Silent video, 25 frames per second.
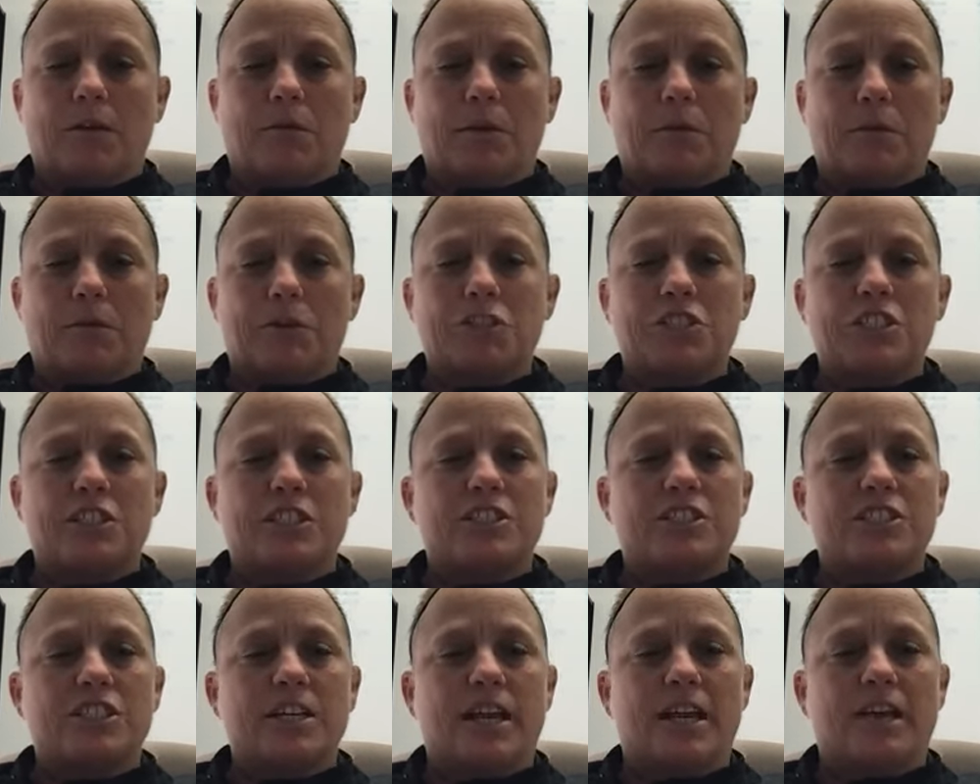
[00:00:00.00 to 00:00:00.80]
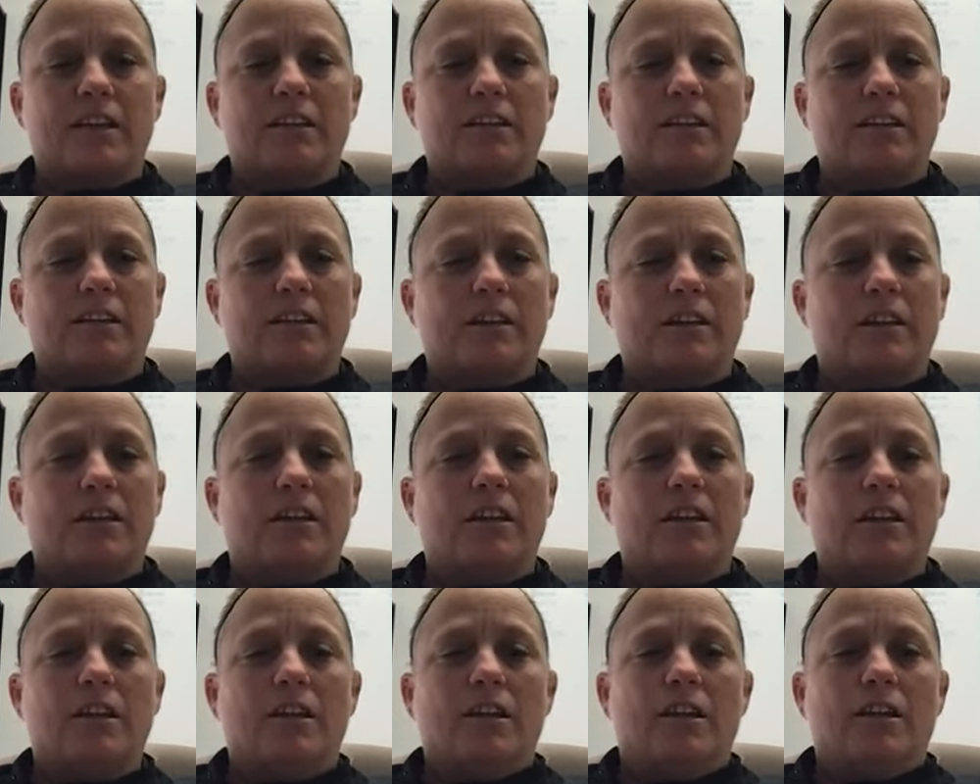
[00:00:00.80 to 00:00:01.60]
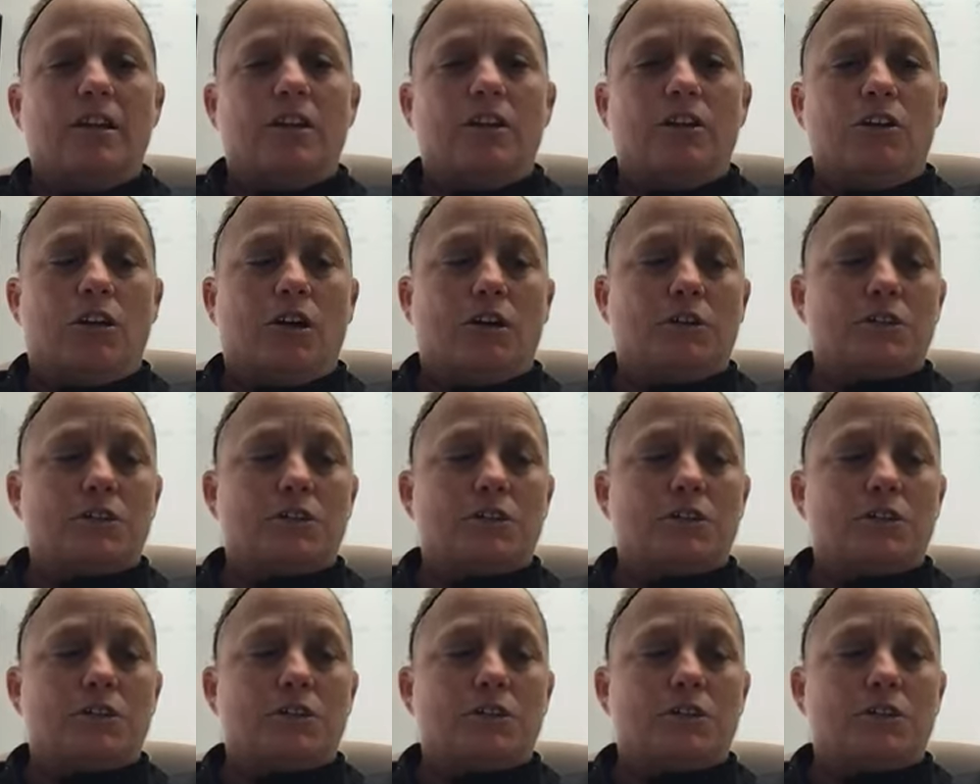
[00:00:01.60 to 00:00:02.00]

We were chit-chatting, and, you know,